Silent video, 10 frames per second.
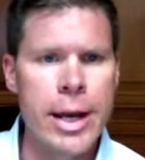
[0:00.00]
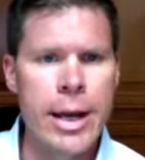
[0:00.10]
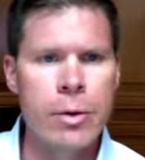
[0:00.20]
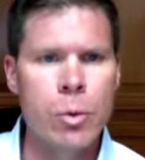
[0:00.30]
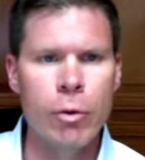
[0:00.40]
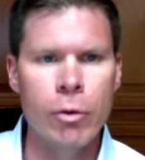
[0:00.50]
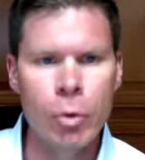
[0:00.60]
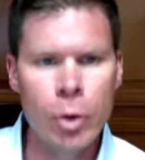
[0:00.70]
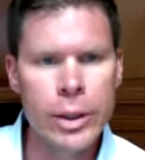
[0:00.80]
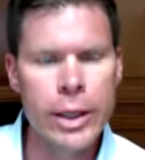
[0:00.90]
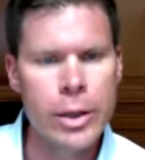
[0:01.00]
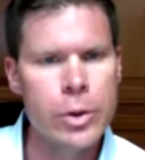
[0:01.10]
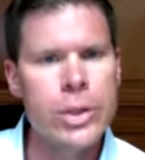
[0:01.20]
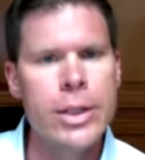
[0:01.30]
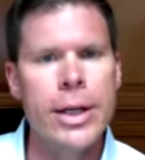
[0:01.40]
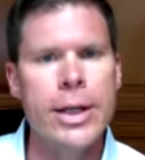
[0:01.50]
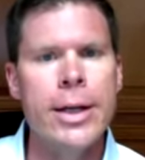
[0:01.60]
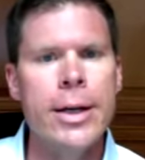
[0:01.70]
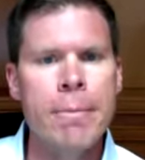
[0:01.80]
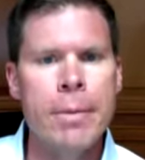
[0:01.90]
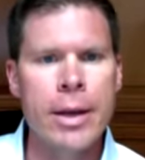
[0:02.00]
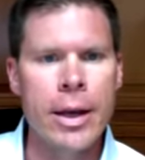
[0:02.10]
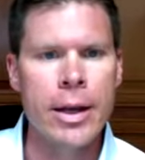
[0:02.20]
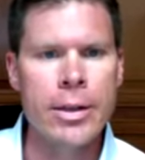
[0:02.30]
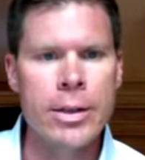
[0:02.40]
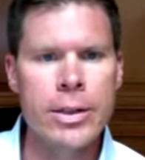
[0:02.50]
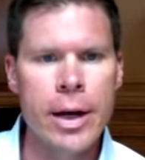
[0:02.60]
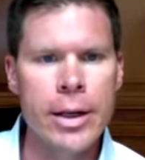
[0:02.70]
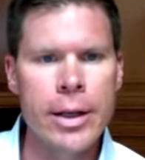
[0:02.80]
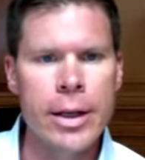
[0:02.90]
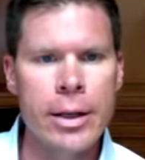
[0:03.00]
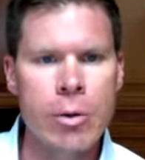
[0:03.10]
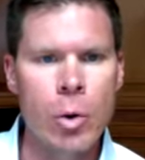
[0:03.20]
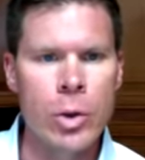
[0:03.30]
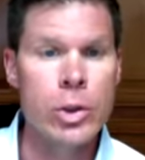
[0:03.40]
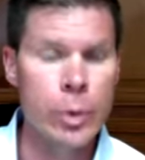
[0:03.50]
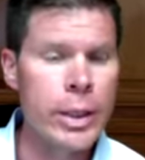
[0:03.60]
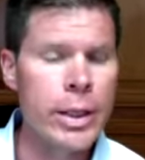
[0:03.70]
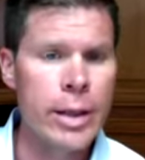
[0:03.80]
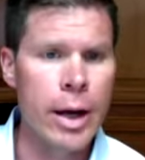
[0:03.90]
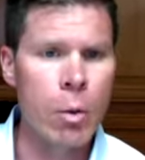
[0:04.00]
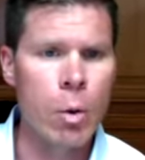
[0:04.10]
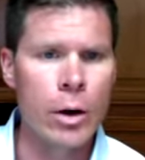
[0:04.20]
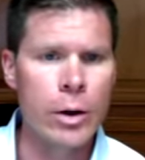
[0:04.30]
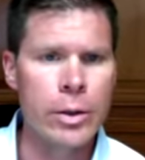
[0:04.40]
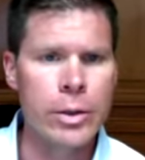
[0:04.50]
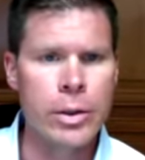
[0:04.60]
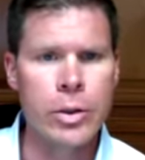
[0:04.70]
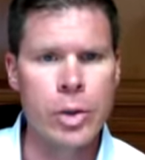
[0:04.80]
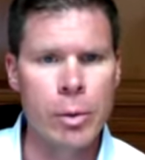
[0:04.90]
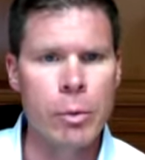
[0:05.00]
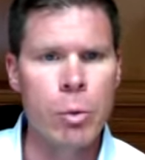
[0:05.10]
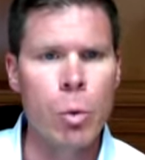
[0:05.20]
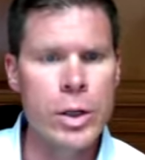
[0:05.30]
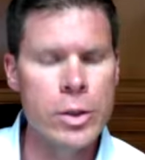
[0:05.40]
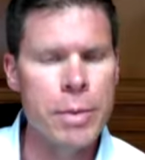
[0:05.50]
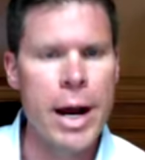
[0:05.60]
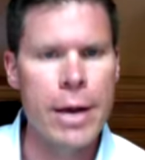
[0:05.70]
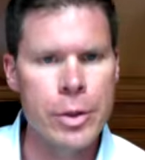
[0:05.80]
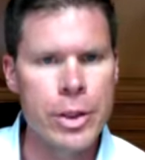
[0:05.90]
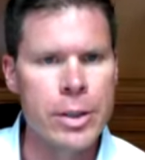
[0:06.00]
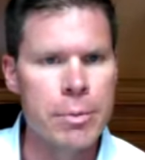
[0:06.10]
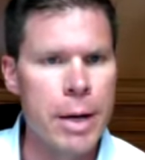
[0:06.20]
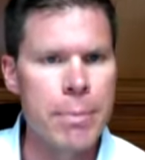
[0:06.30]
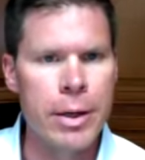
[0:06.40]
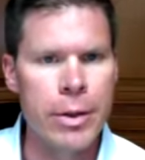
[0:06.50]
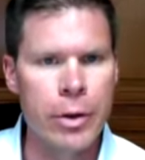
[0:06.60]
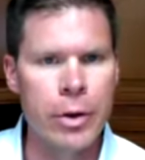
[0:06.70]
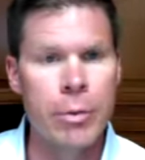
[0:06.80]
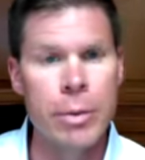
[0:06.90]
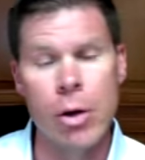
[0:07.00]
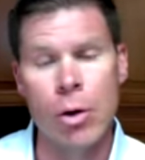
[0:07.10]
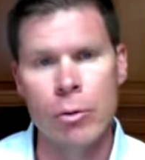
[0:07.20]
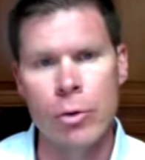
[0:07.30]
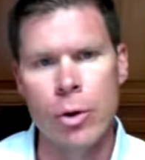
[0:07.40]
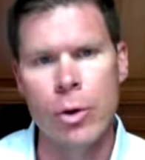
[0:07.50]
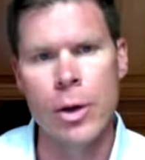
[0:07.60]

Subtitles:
And we're really interested in studying or screening that water to determine which pathogens might be in there that could be harmful